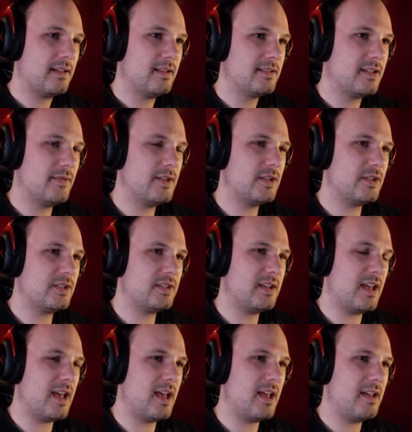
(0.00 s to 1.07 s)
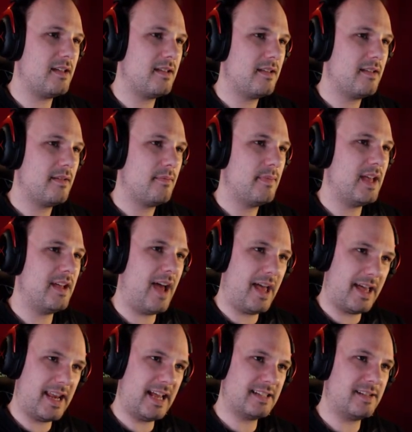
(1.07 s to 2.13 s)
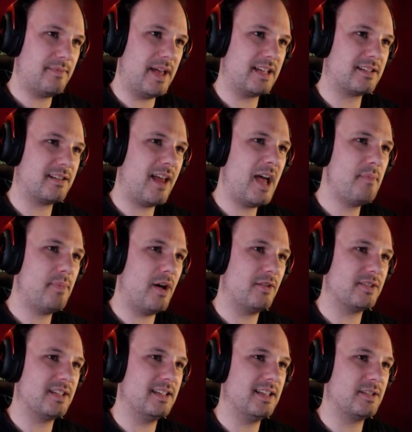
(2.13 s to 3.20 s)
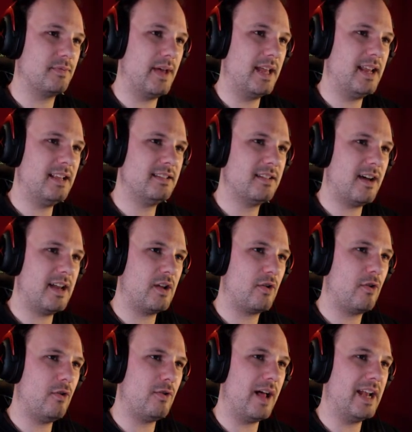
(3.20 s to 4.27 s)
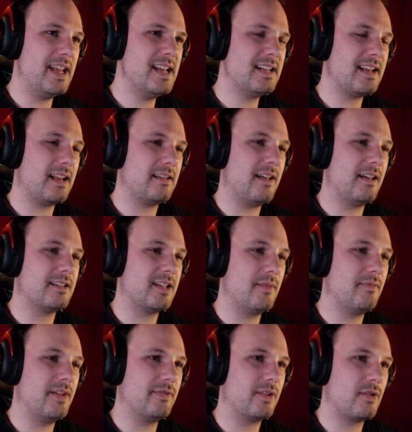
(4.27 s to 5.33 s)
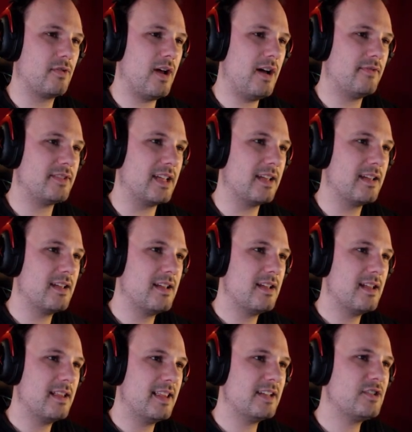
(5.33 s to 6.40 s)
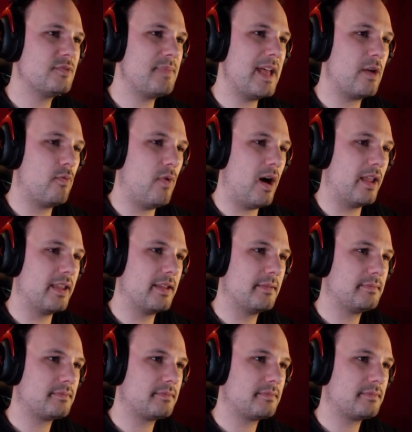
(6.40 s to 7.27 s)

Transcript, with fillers: So we just... I can actually make slime balls in this way. That's kind of cool. I needed that last time with the crafting. Let's just make one.